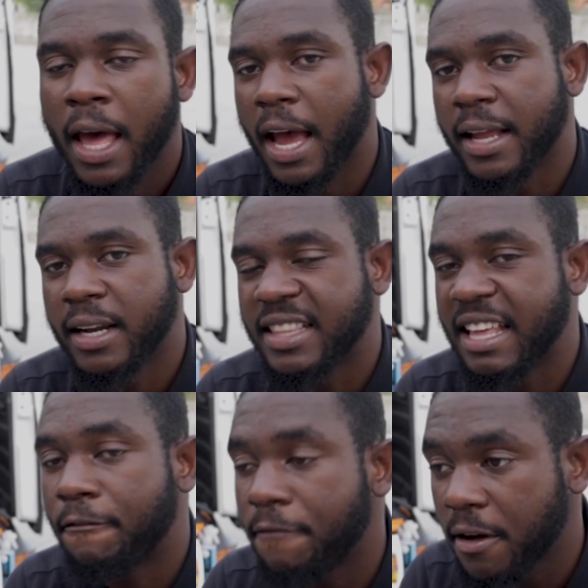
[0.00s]
And
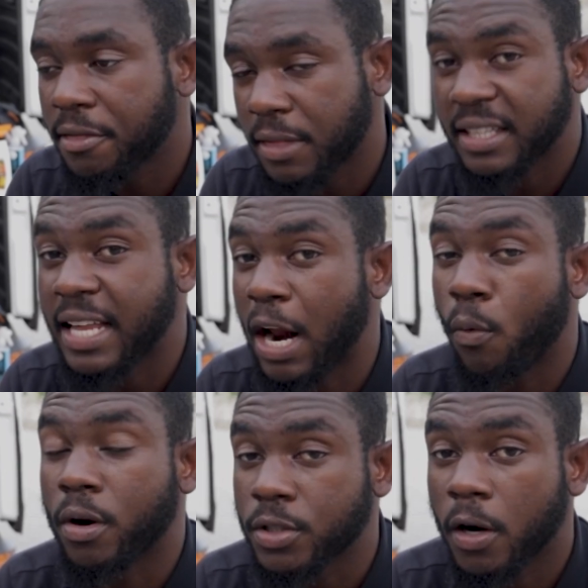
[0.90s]
the fifth thing that I
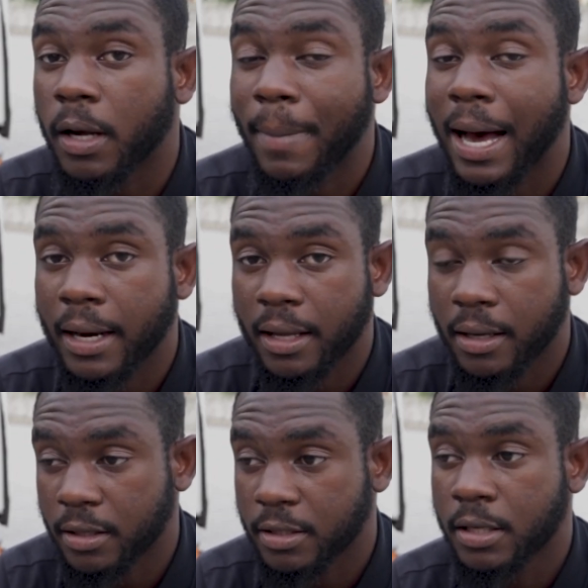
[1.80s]
want to talk about
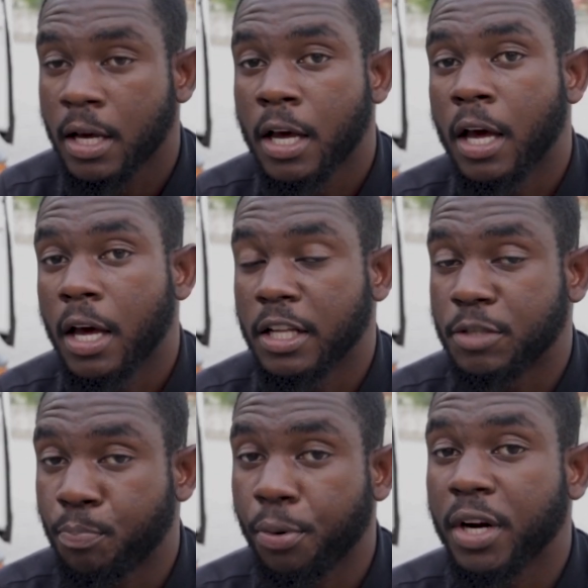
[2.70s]
is
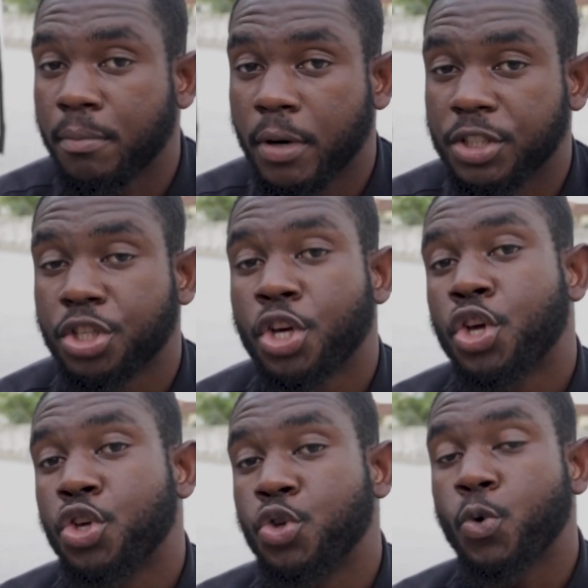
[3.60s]
it's pretty much
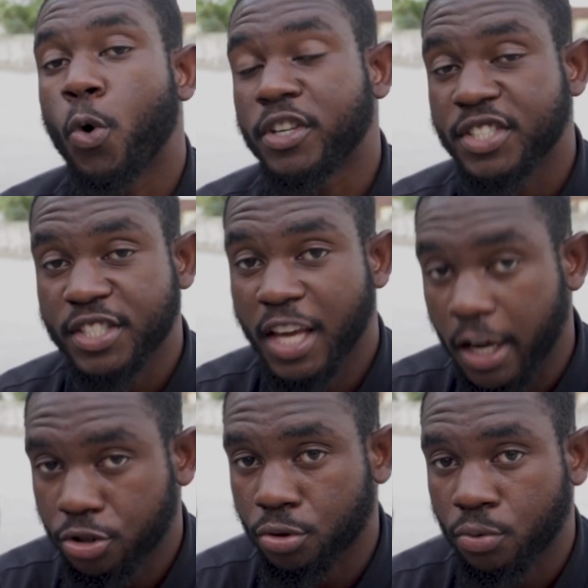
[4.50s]
your
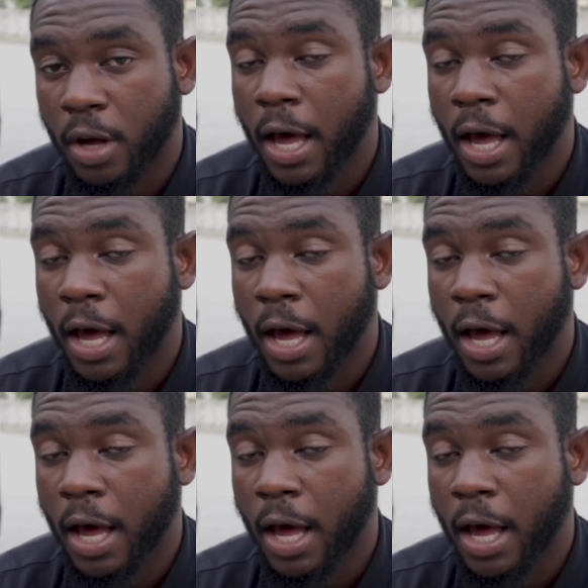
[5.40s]
schedule.